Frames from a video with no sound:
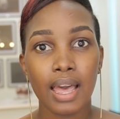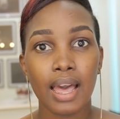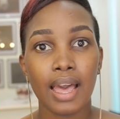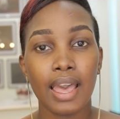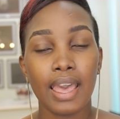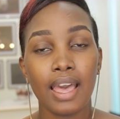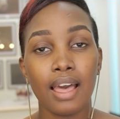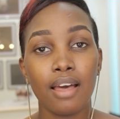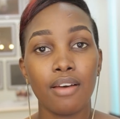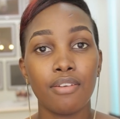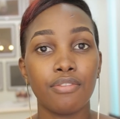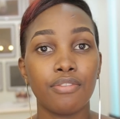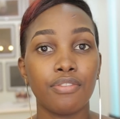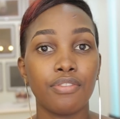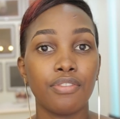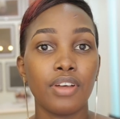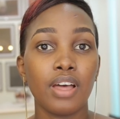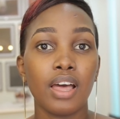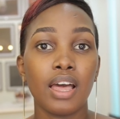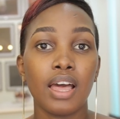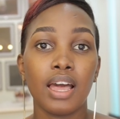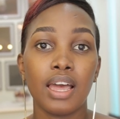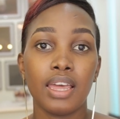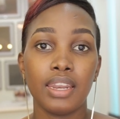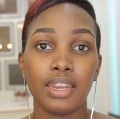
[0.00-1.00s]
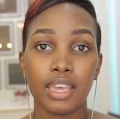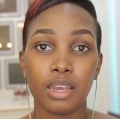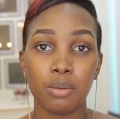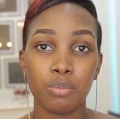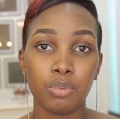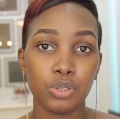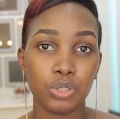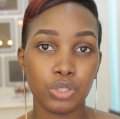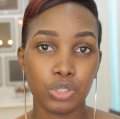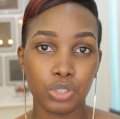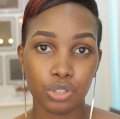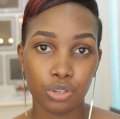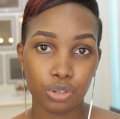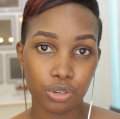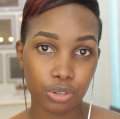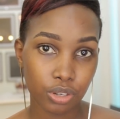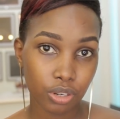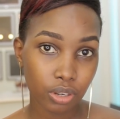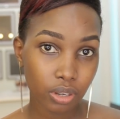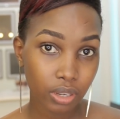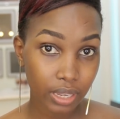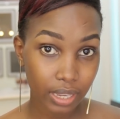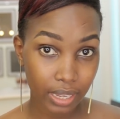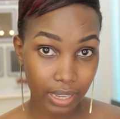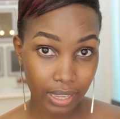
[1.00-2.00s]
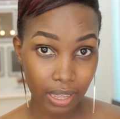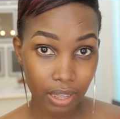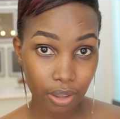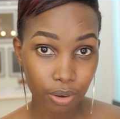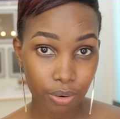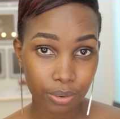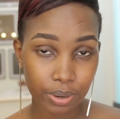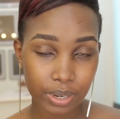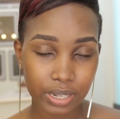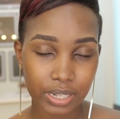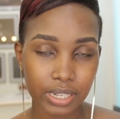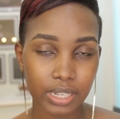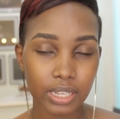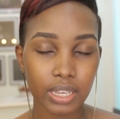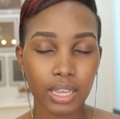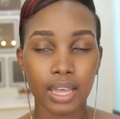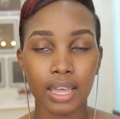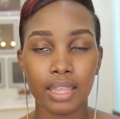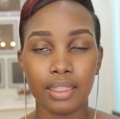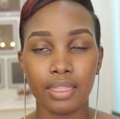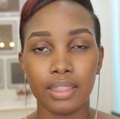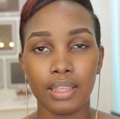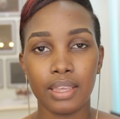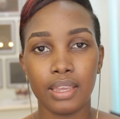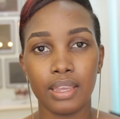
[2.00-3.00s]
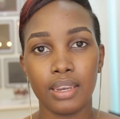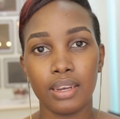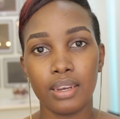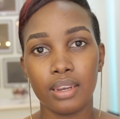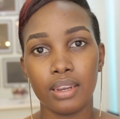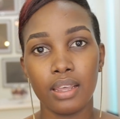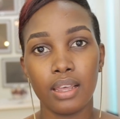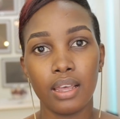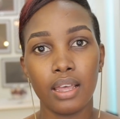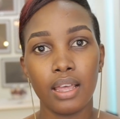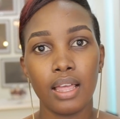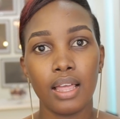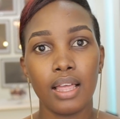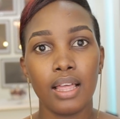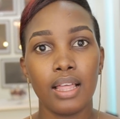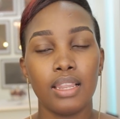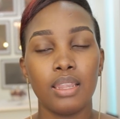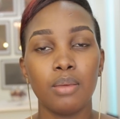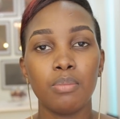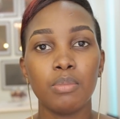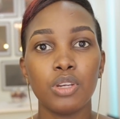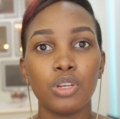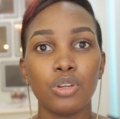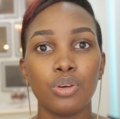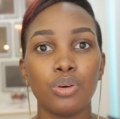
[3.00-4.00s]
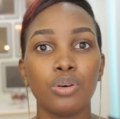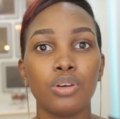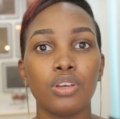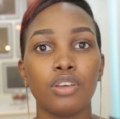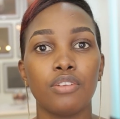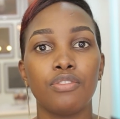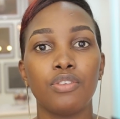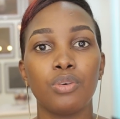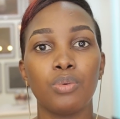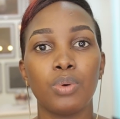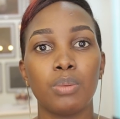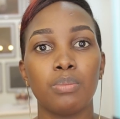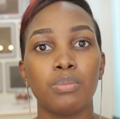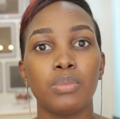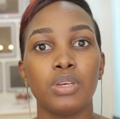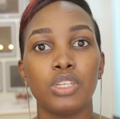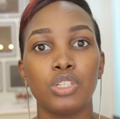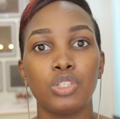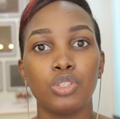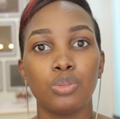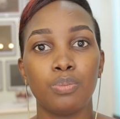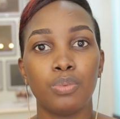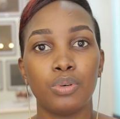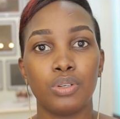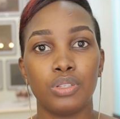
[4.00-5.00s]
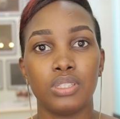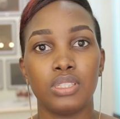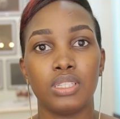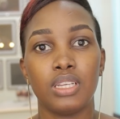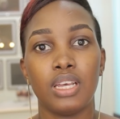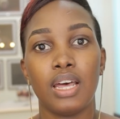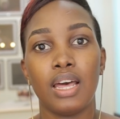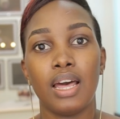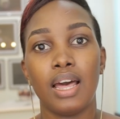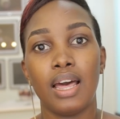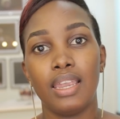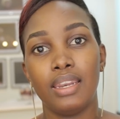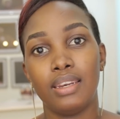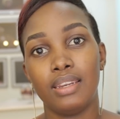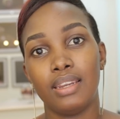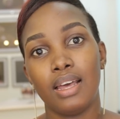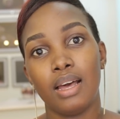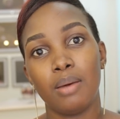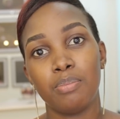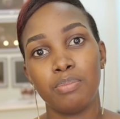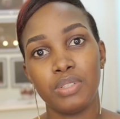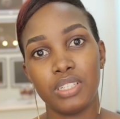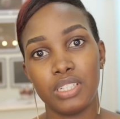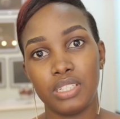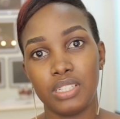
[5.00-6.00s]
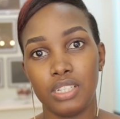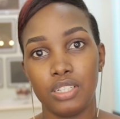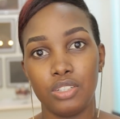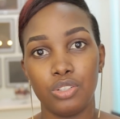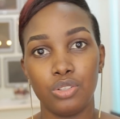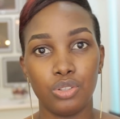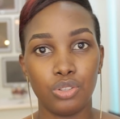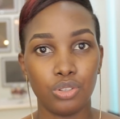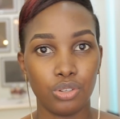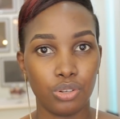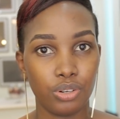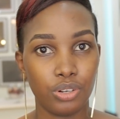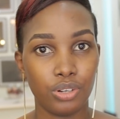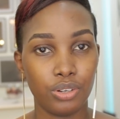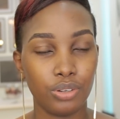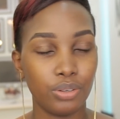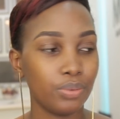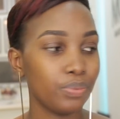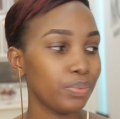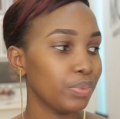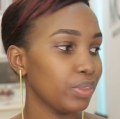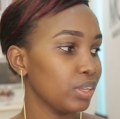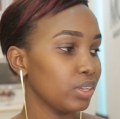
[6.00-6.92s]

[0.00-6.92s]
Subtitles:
I have an eyebrow tutorial here already, and then let me know if you want me to post an updated tutorial.